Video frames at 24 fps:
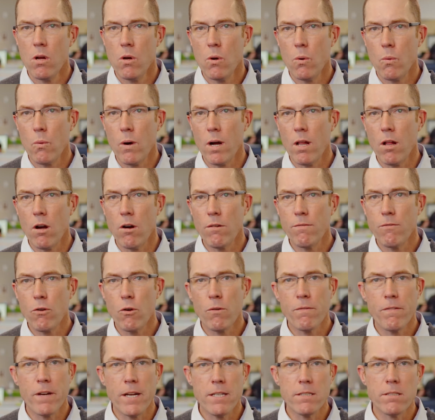While all 4
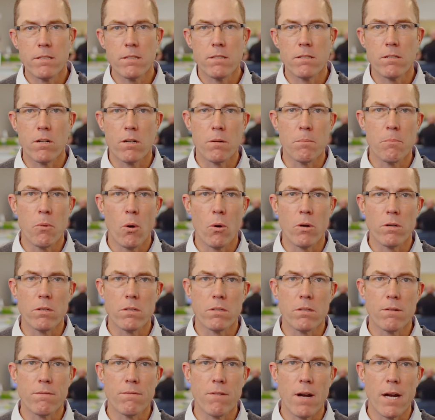phases are
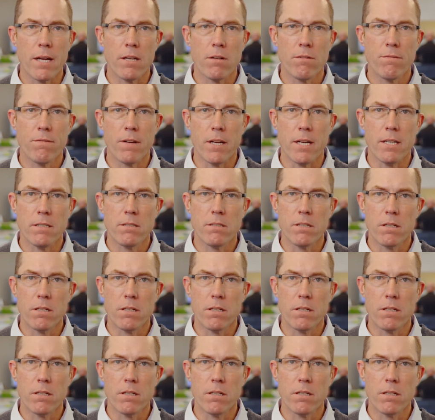important, the final phase,